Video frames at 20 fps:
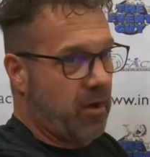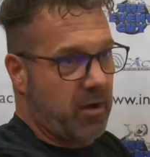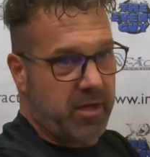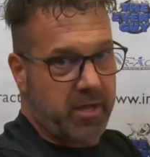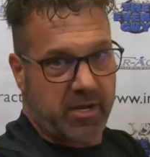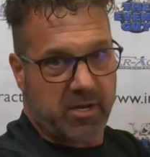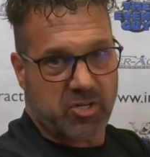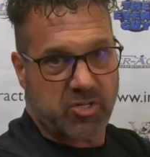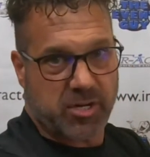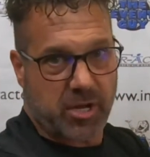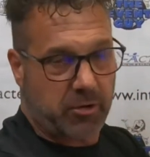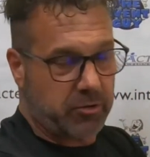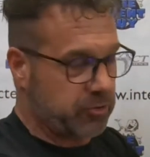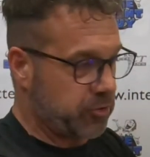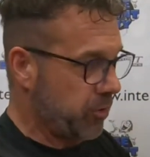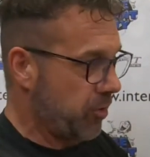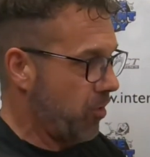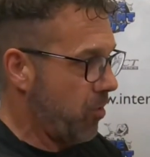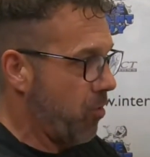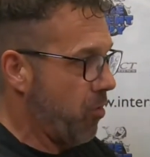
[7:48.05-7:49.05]
in a
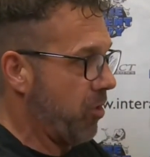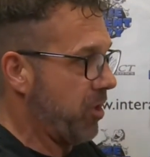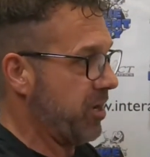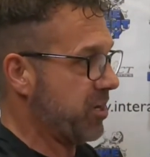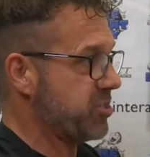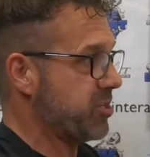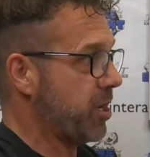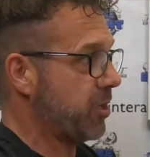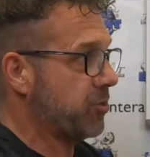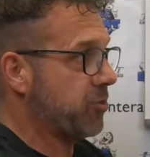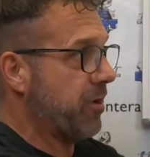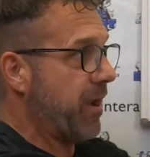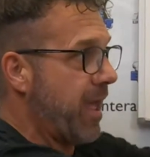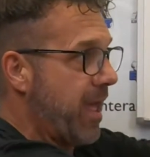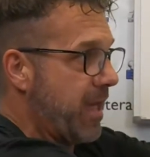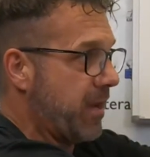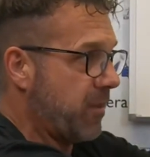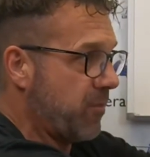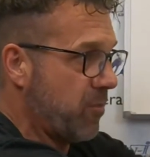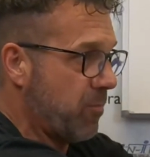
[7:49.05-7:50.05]
shelter or in a shelter
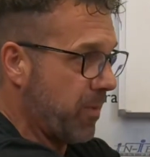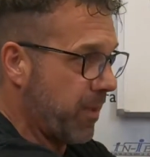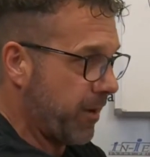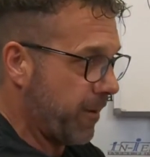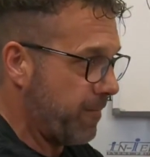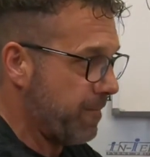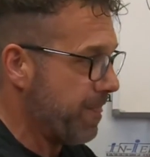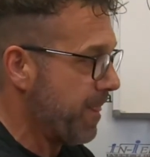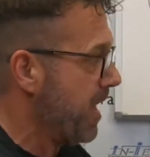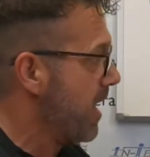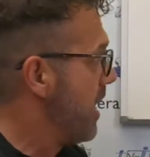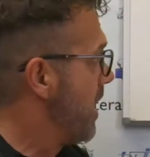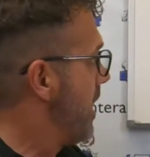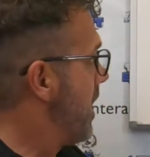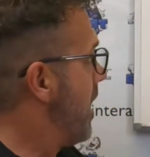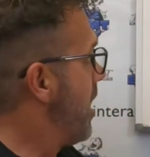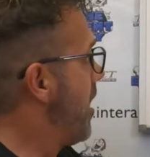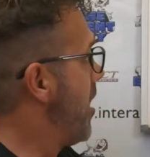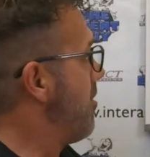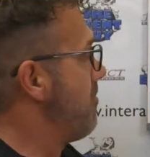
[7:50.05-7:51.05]
and in the middle.
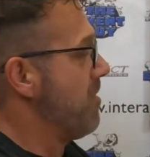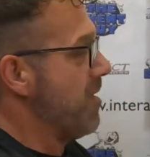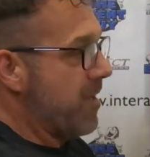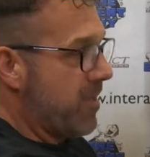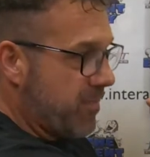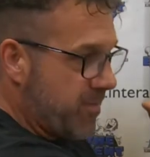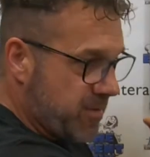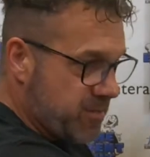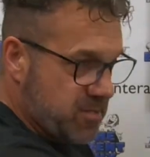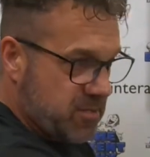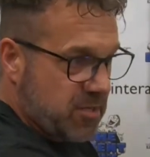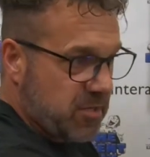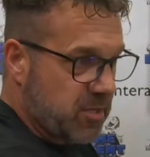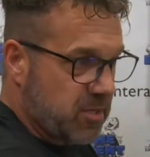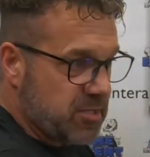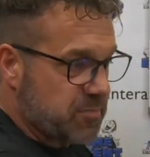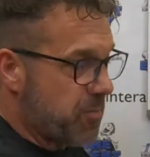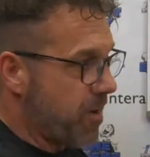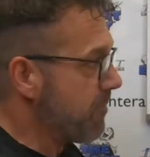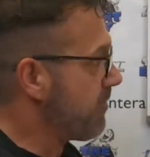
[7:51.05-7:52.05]
This is a good
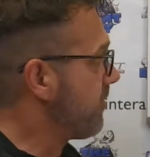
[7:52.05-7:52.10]
spot